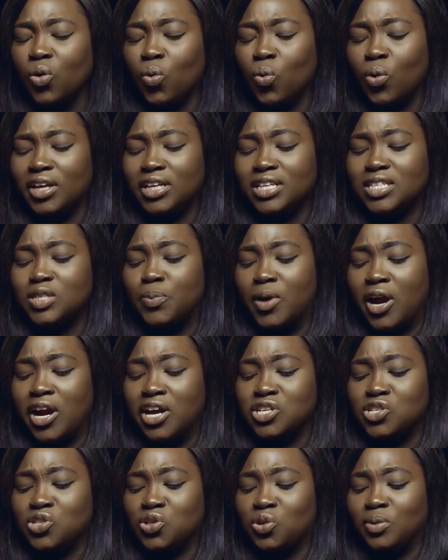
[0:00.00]
What
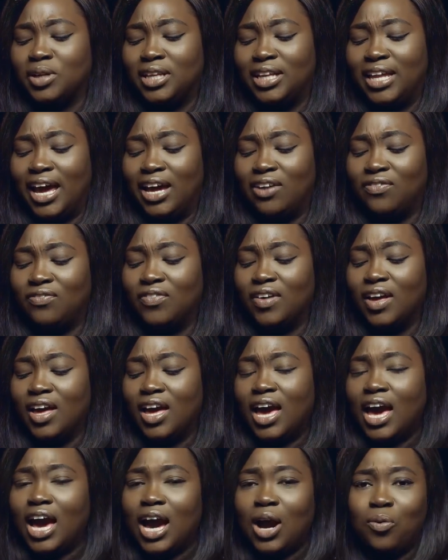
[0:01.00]
inspires you in life
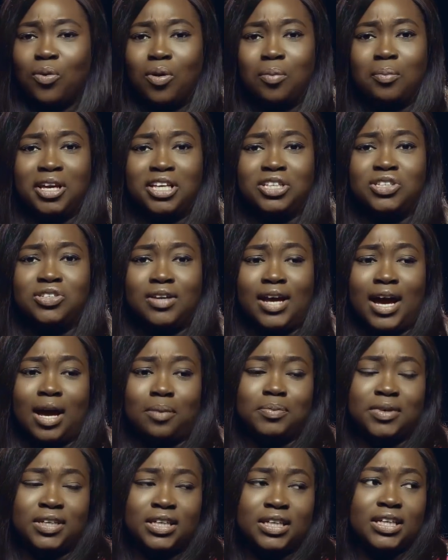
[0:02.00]
and what makes you
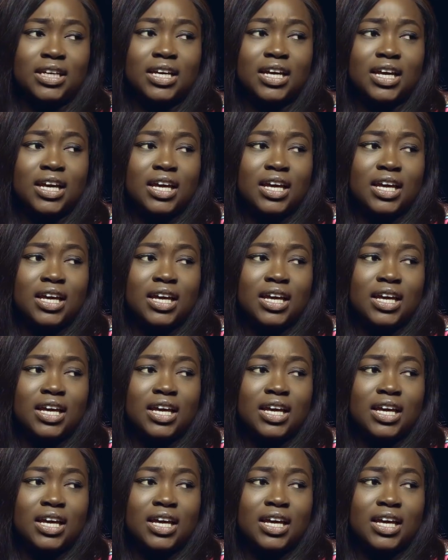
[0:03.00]
happy?